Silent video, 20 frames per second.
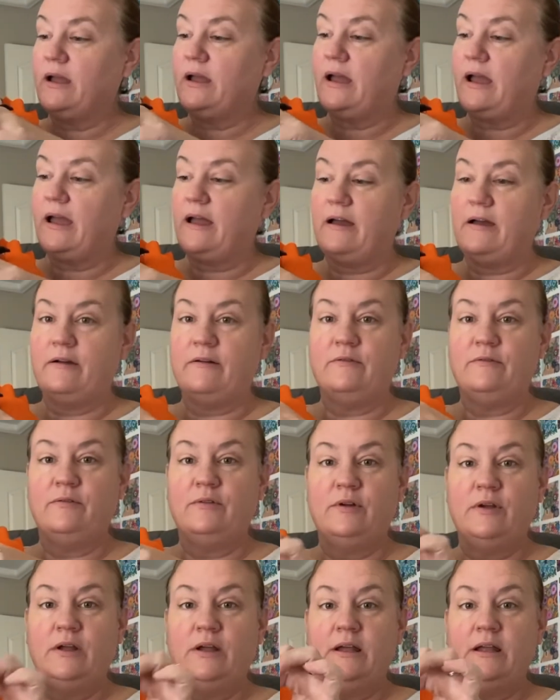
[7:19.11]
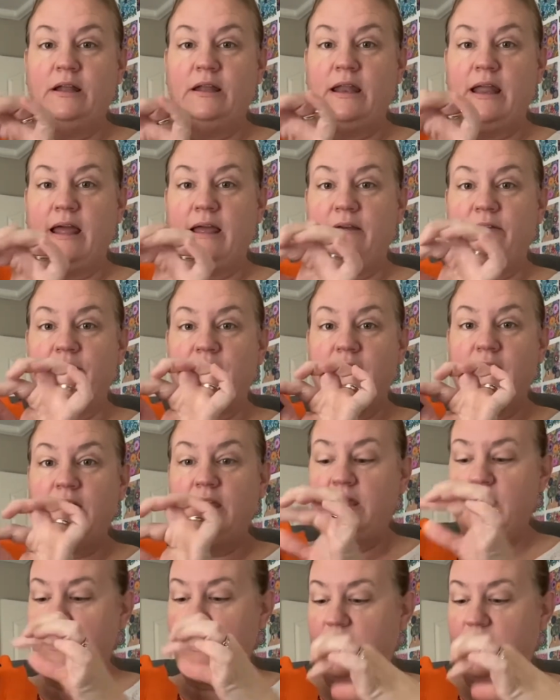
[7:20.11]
I have navy